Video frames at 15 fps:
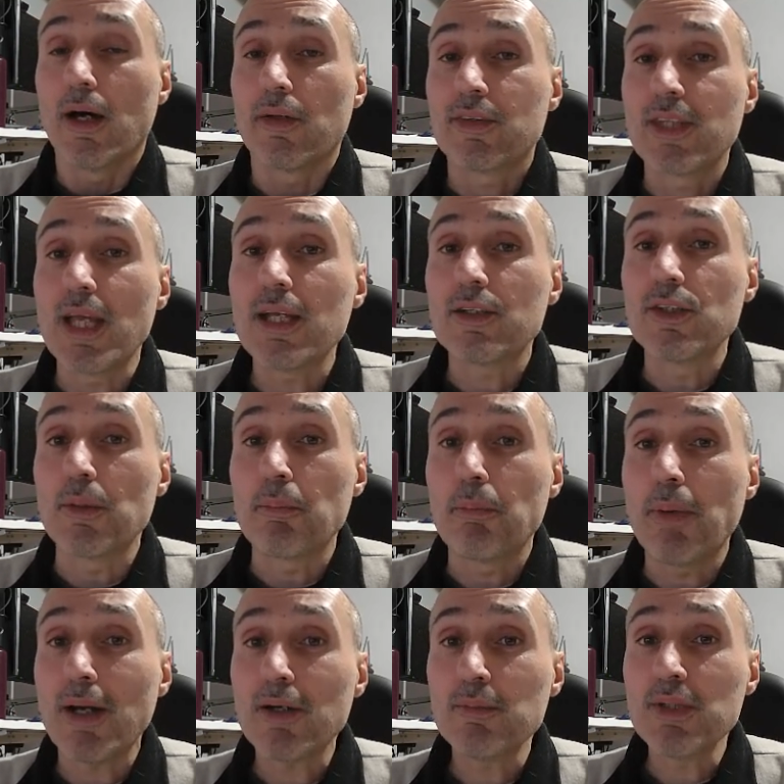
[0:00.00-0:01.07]
take the
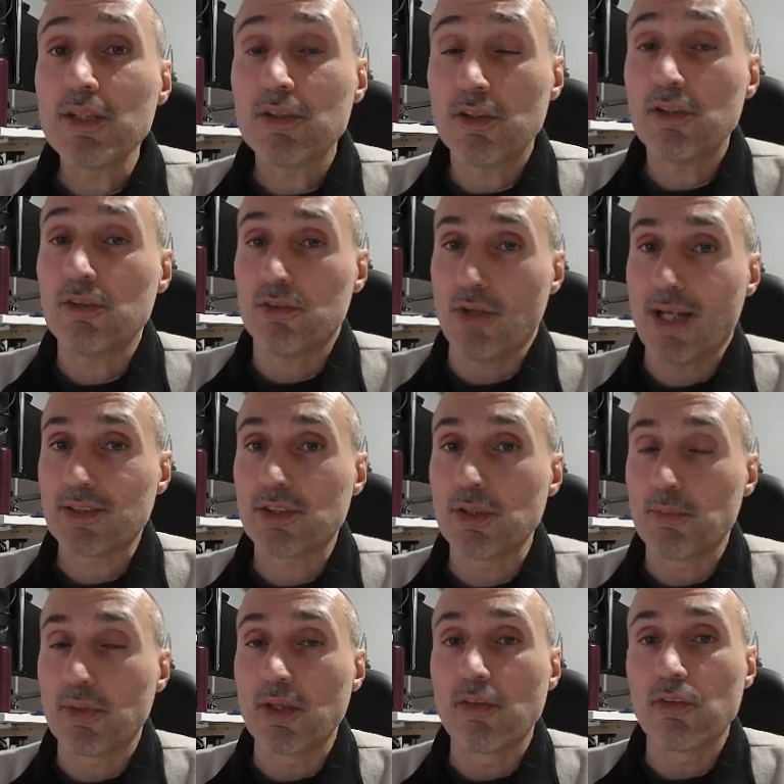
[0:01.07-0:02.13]
parameter,
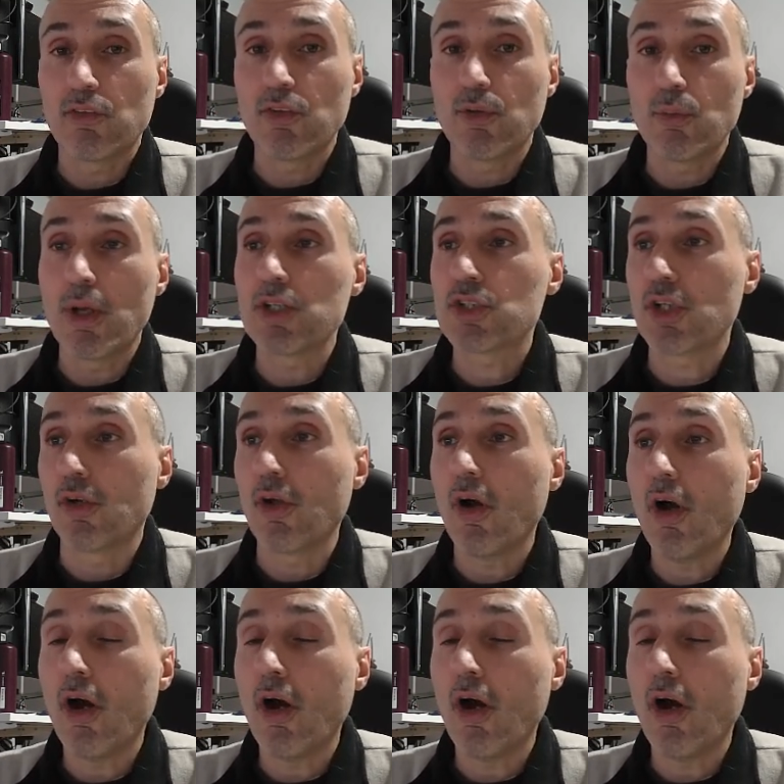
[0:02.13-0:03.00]
transcript in this situation,